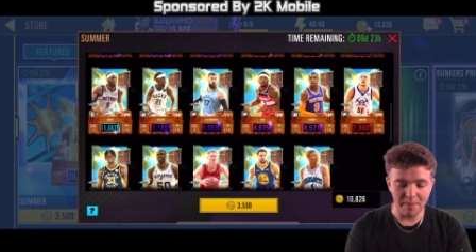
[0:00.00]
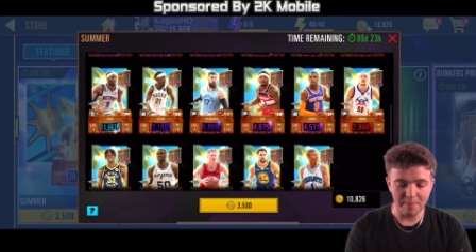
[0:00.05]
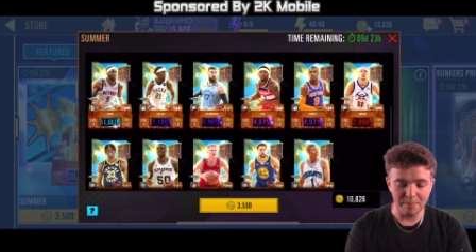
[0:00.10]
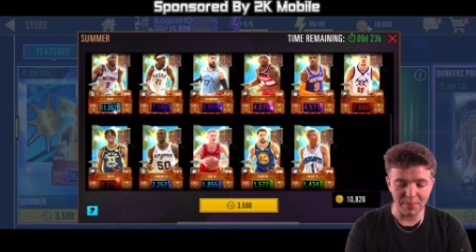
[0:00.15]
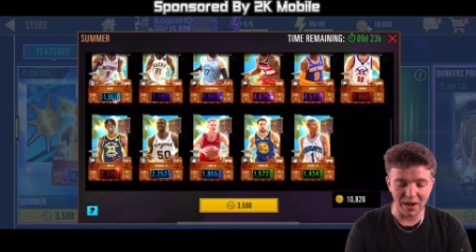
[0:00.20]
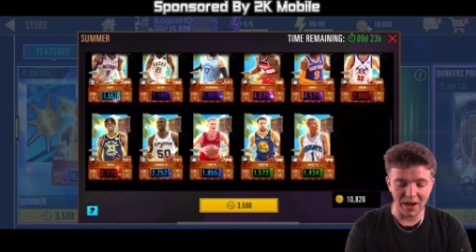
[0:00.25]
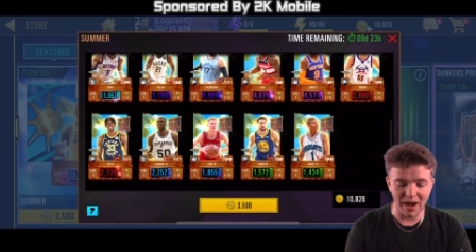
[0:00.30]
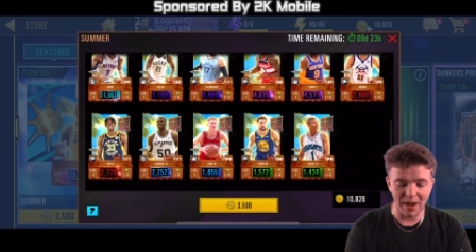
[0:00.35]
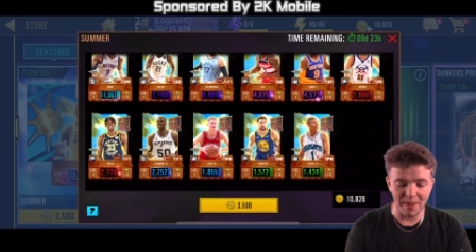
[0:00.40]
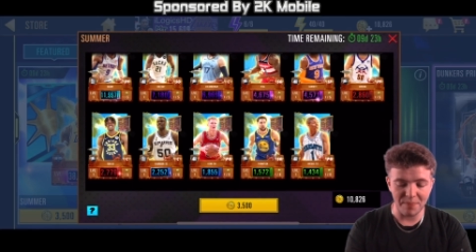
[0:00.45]

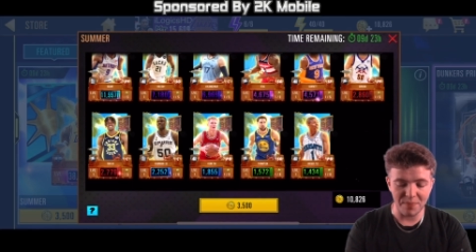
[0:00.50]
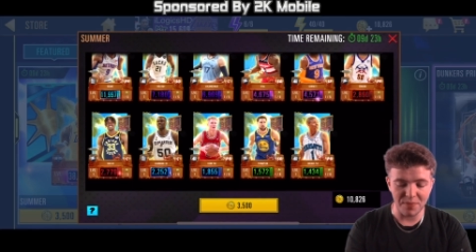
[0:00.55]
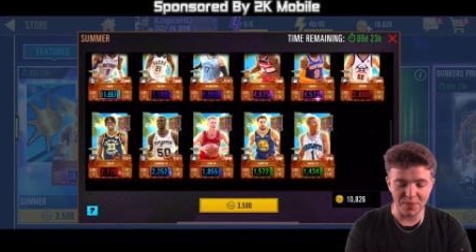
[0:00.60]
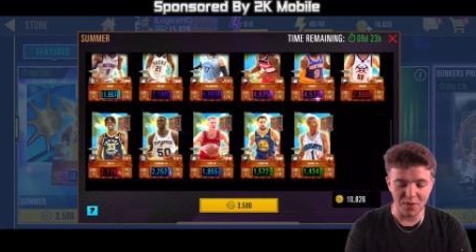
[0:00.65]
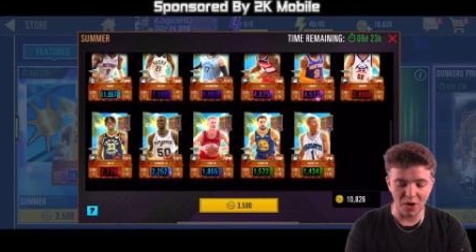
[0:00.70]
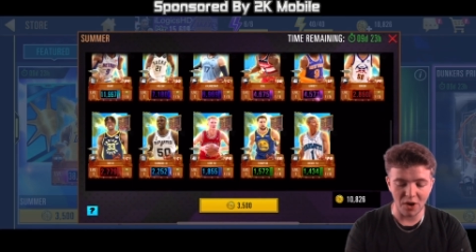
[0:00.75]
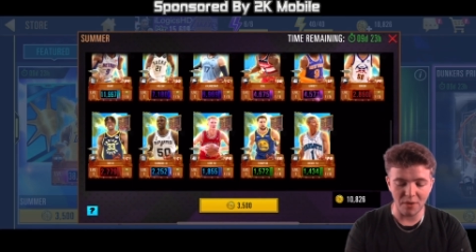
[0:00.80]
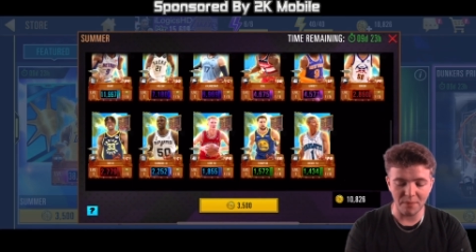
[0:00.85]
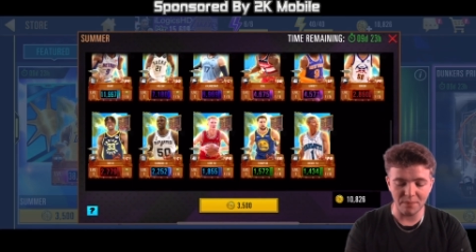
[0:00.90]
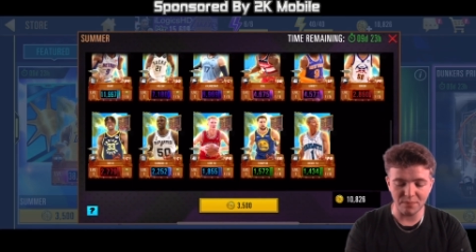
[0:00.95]
But
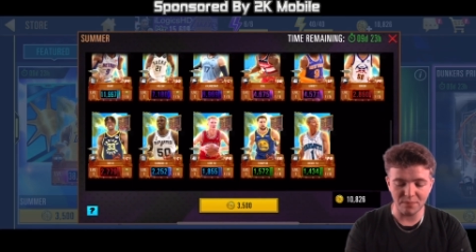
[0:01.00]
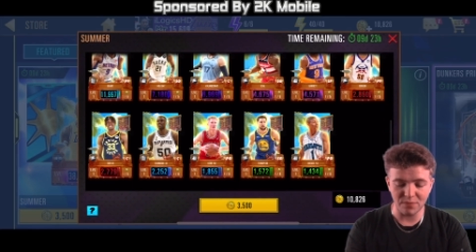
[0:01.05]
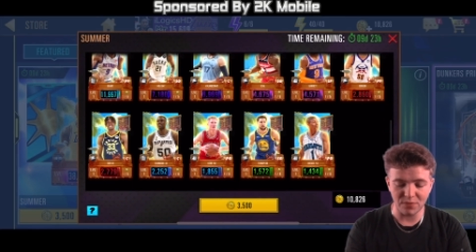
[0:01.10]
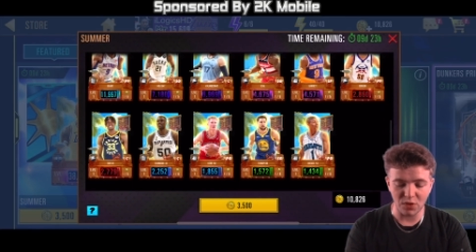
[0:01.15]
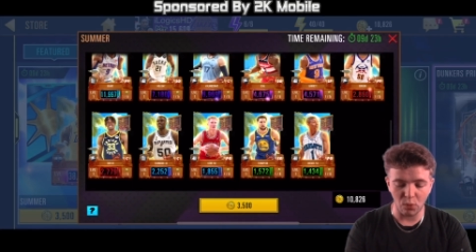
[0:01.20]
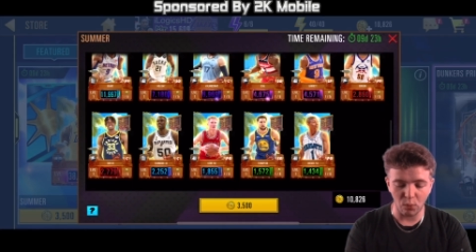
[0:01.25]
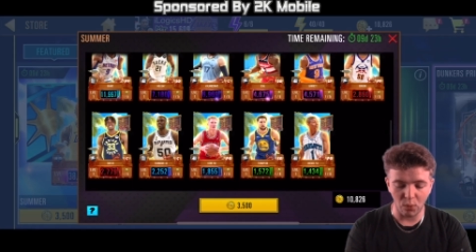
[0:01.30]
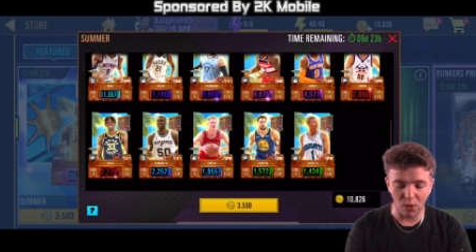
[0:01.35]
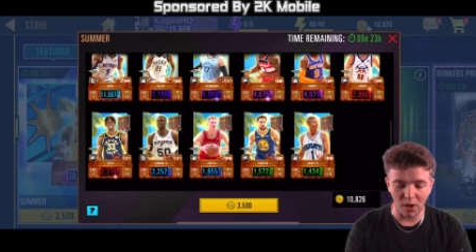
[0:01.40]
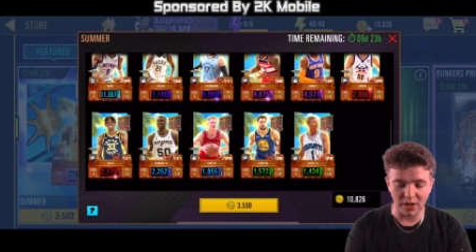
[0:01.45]
not
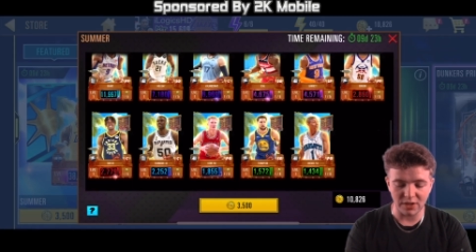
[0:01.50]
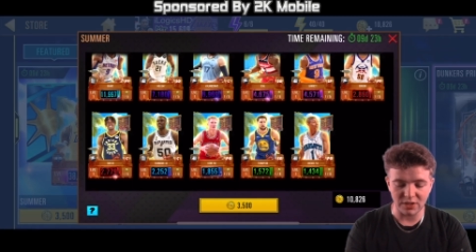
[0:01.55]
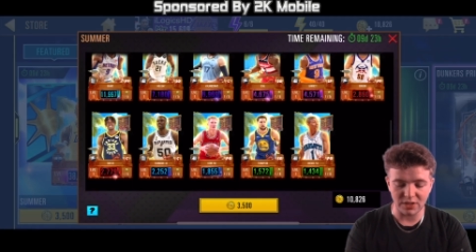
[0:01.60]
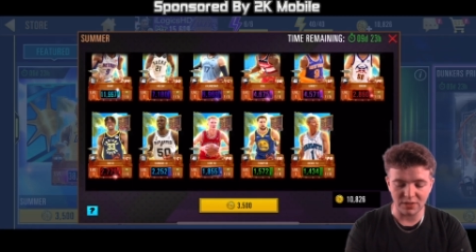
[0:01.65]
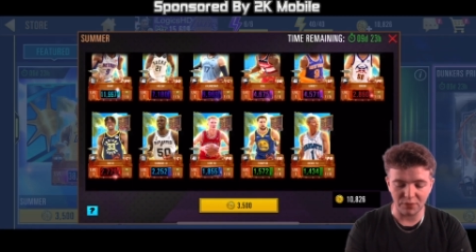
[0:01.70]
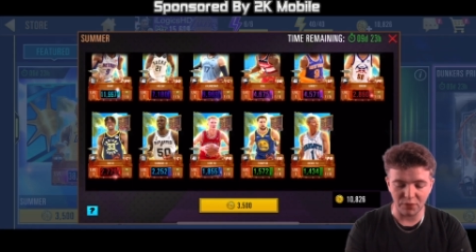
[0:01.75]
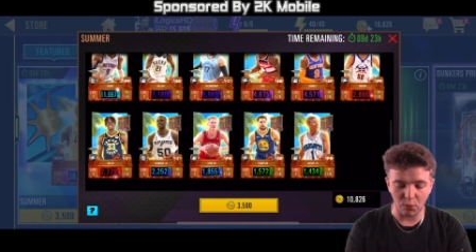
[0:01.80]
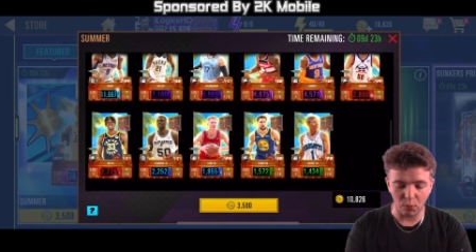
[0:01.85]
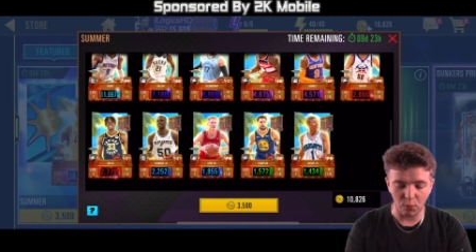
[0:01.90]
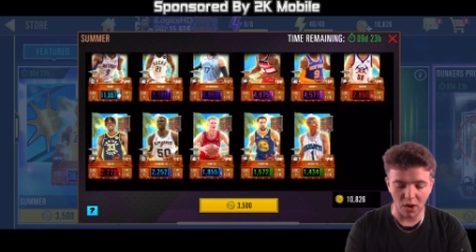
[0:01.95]
the worst
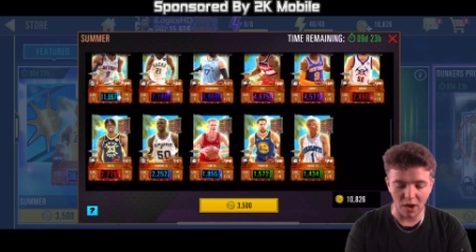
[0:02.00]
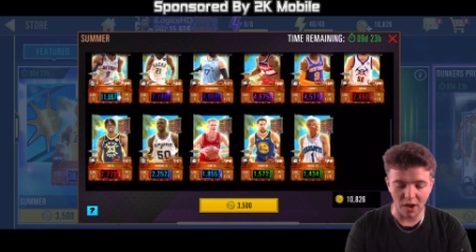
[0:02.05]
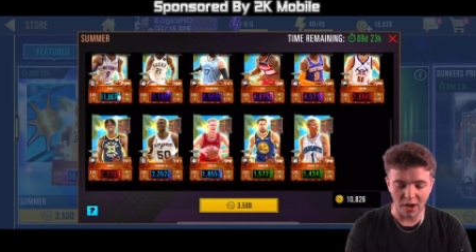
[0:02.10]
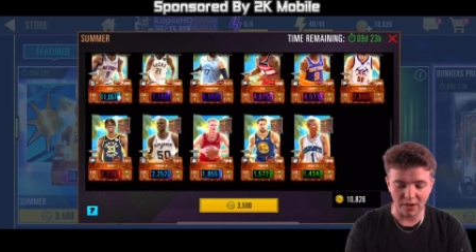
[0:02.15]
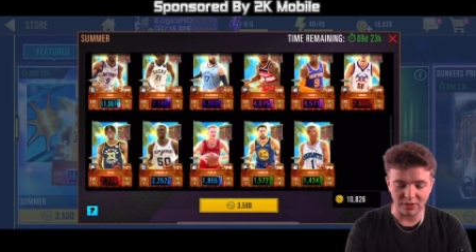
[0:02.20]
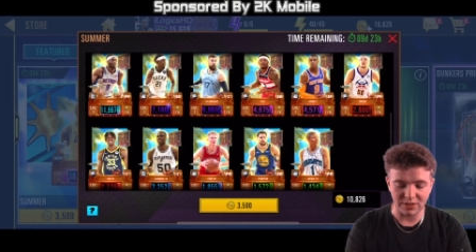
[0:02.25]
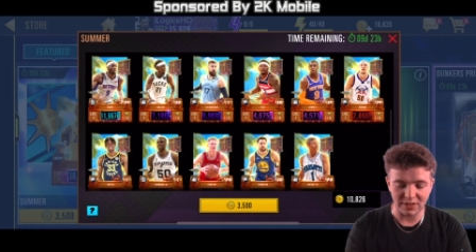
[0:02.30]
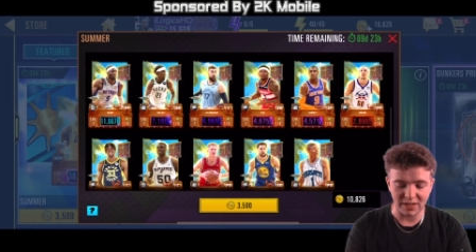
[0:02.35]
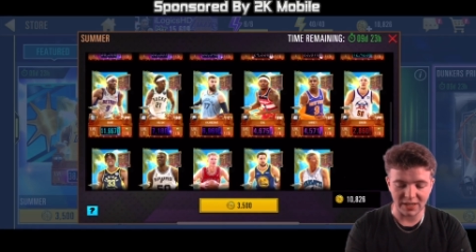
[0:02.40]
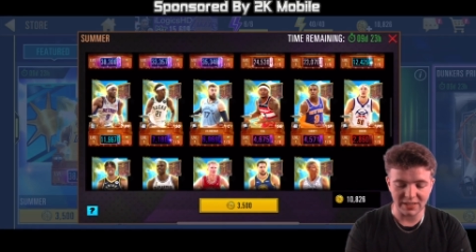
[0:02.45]
of the
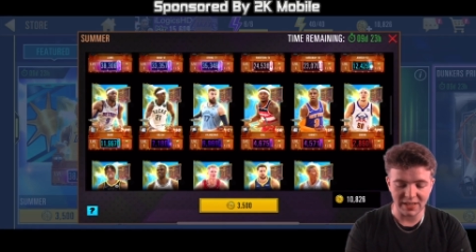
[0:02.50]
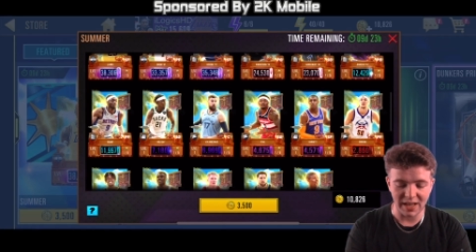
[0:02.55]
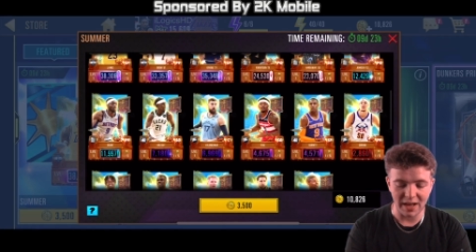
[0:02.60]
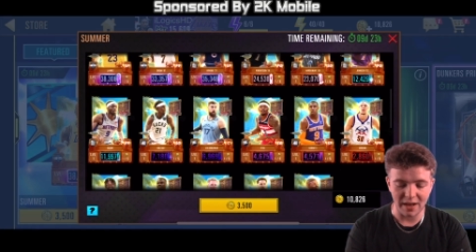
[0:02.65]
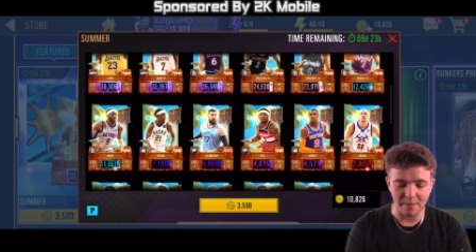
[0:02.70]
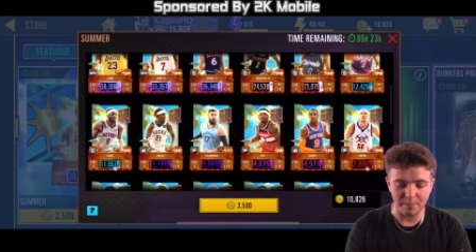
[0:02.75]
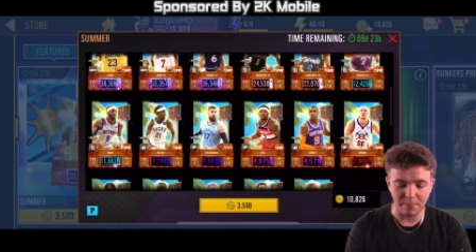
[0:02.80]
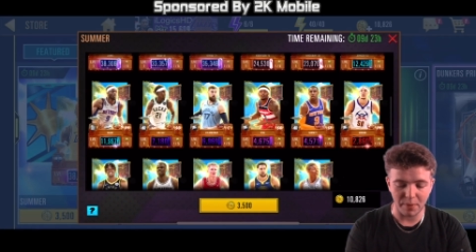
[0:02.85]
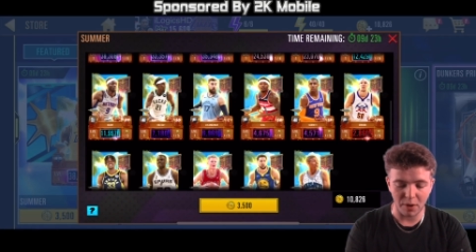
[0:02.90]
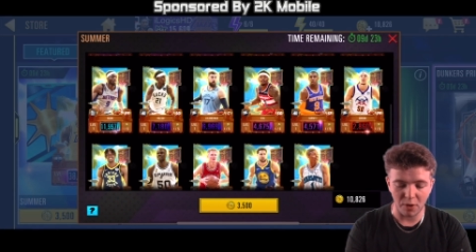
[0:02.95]
worst. Is that
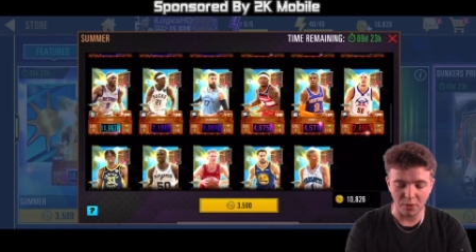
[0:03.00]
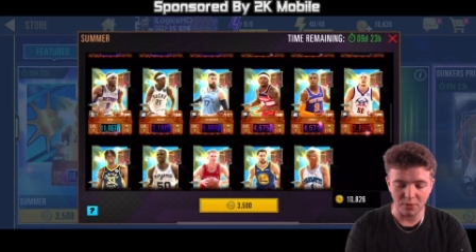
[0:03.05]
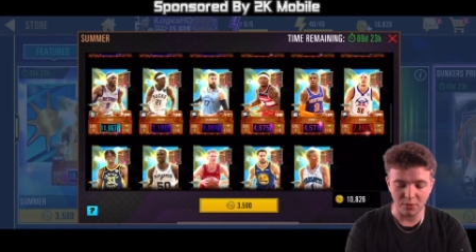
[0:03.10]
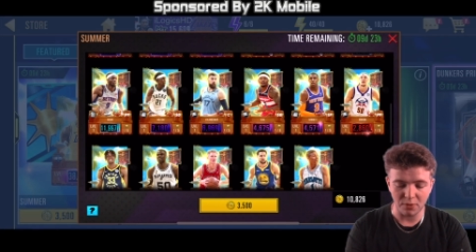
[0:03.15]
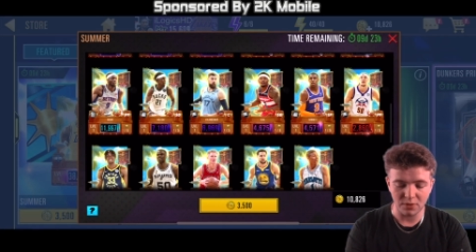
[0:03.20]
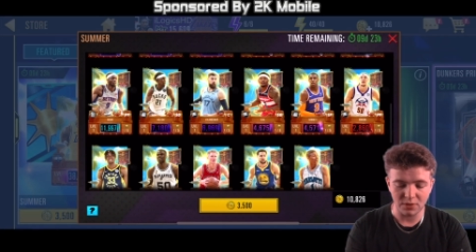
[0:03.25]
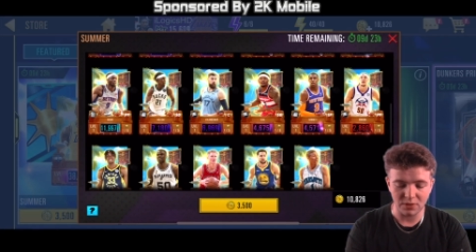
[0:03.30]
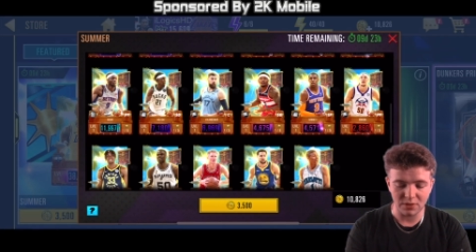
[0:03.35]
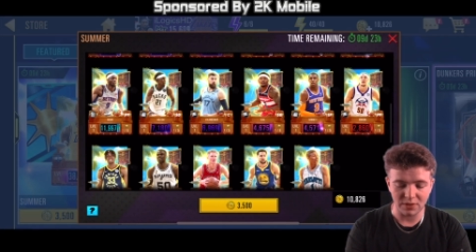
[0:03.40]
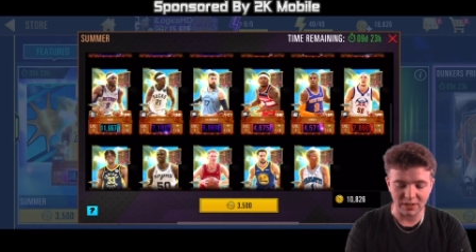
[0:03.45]
a
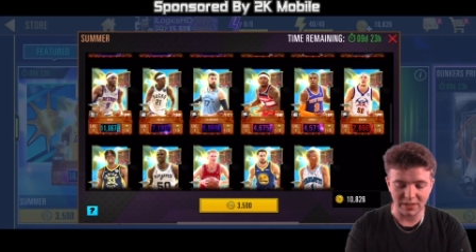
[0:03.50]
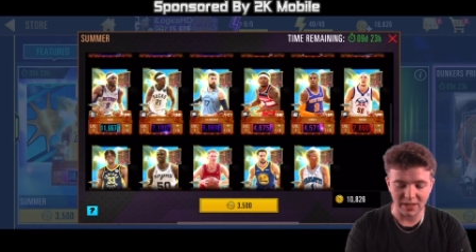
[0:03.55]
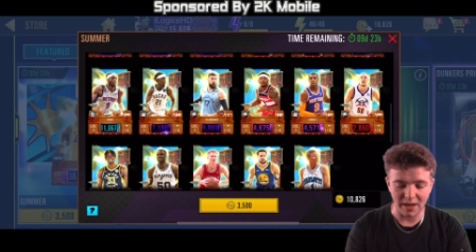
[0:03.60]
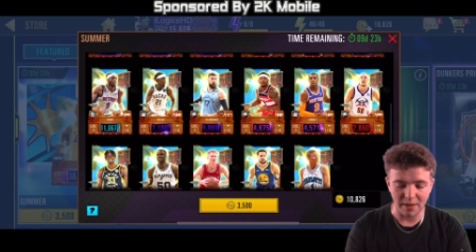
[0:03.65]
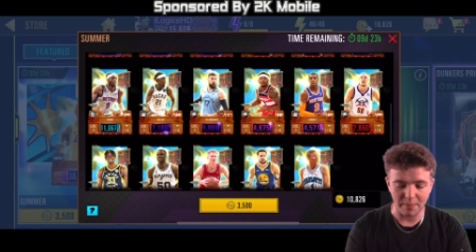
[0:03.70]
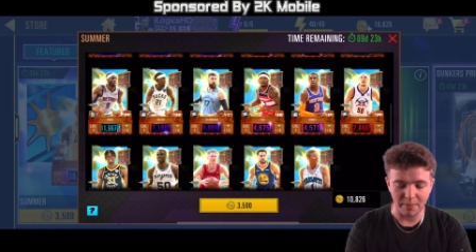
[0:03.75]
Bogues Is that a